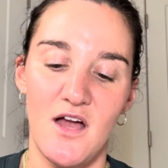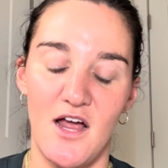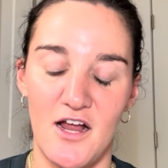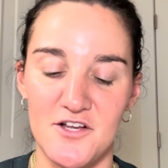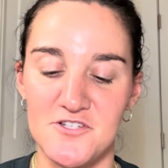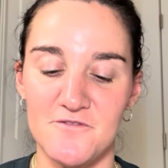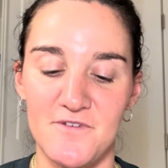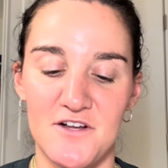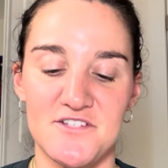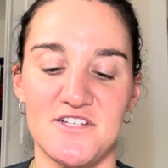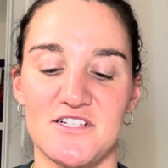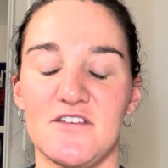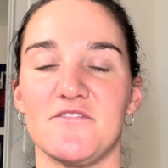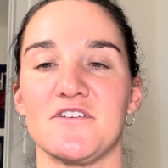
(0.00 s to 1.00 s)
I also felt
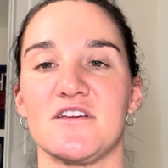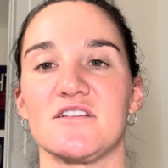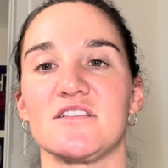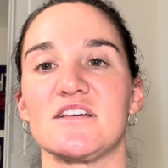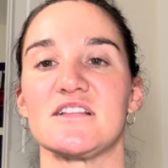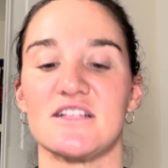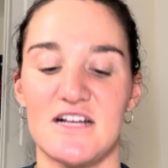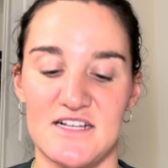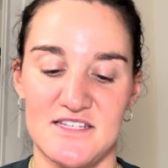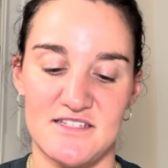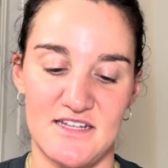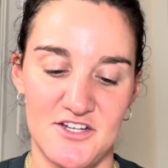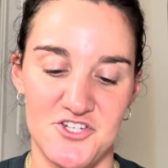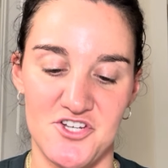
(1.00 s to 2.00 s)
significantly less
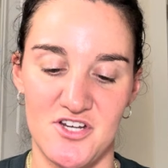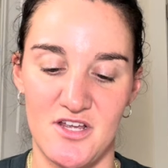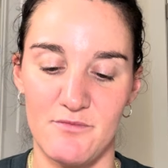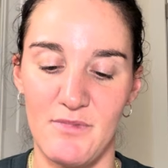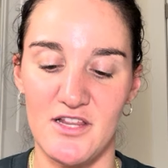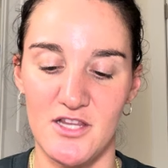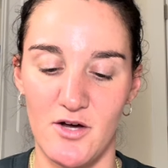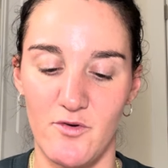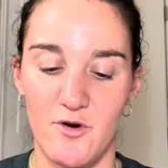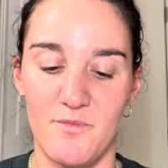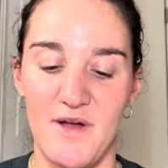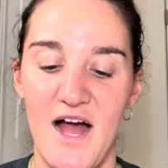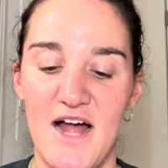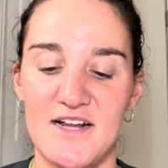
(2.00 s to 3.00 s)
tension in my lower
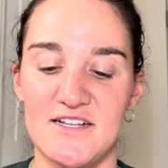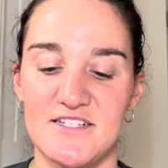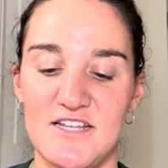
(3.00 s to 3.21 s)
back,